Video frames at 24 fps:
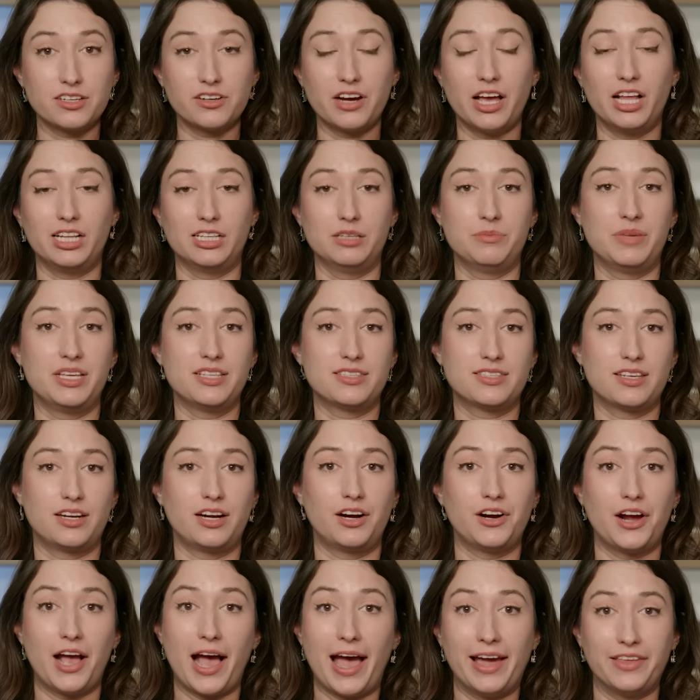are elements that
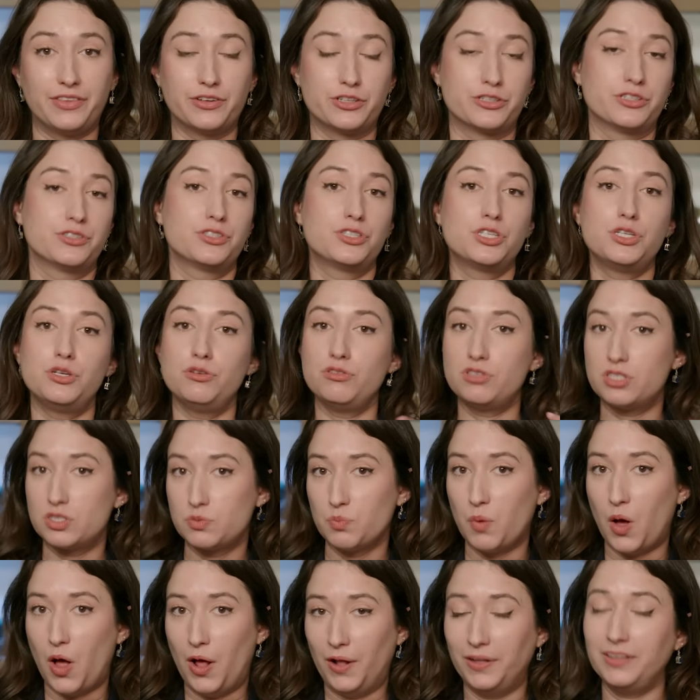are either too
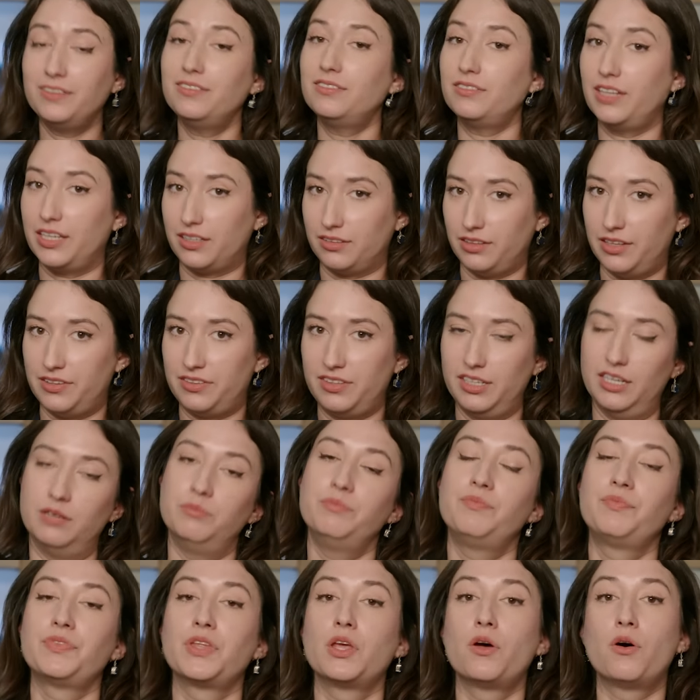small, like
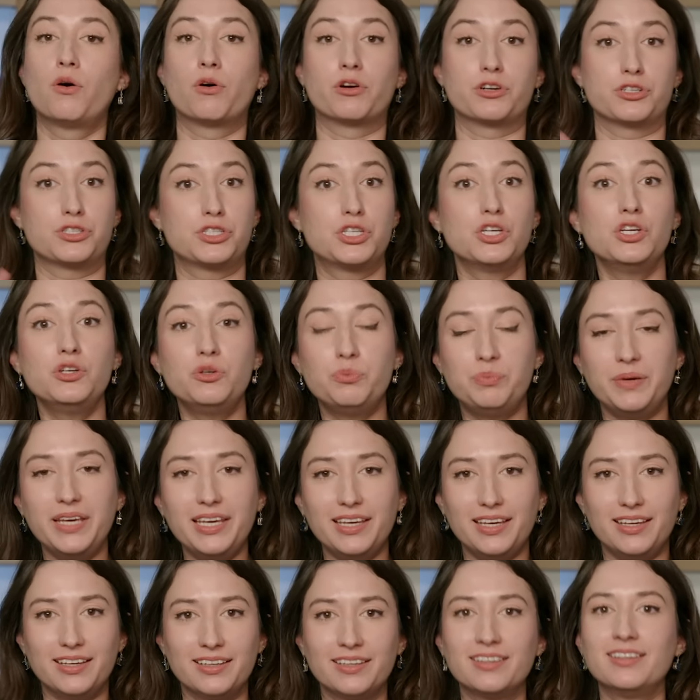lithium, or too
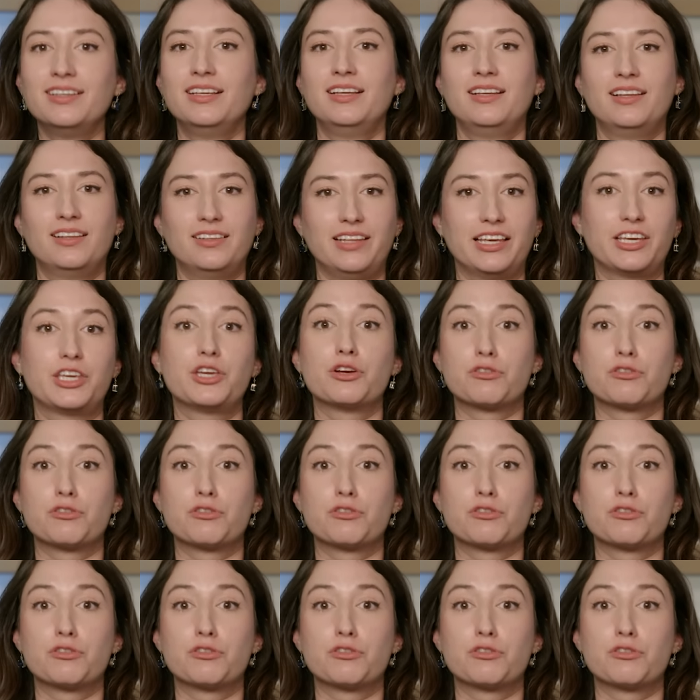big, like